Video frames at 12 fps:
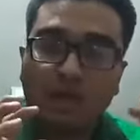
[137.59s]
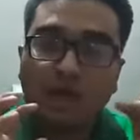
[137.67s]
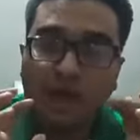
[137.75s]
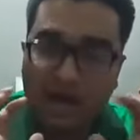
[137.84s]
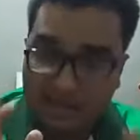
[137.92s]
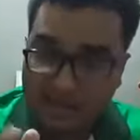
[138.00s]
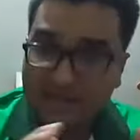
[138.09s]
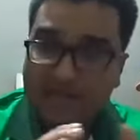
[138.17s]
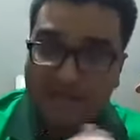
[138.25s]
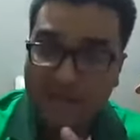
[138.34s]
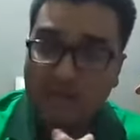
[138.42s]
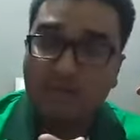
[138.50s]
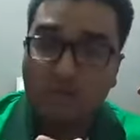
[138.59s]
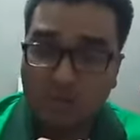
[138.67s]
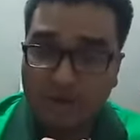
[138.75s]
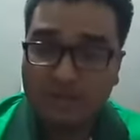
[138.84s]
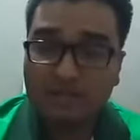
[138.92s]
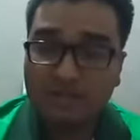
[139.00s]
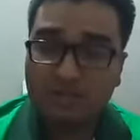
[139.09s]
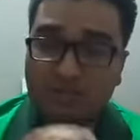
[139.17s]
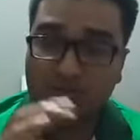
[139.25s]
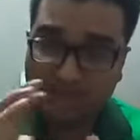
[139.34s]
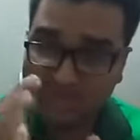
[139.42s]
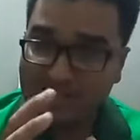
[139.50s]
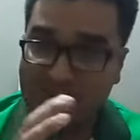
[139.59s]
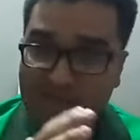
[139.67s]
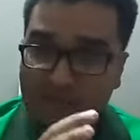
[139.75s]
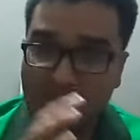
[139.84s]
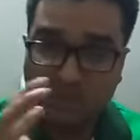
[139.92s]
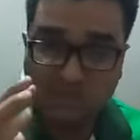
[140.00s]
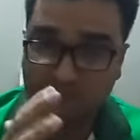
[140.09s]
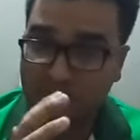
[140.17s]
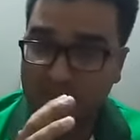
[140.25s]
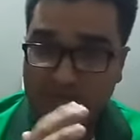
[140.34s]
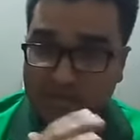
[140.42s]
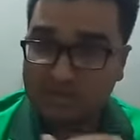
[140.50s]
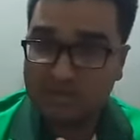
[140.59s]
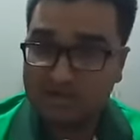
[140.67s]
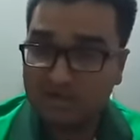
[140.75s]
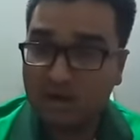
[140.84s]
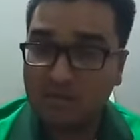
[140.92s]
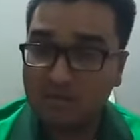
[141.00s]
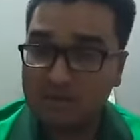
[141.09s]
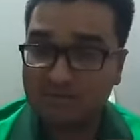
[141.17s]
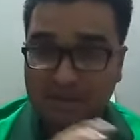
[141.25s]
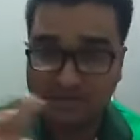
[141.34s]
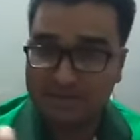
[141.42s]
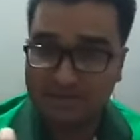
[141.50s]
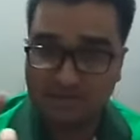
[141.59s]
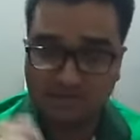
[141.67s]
Again, I am going to tell you the definitions of election.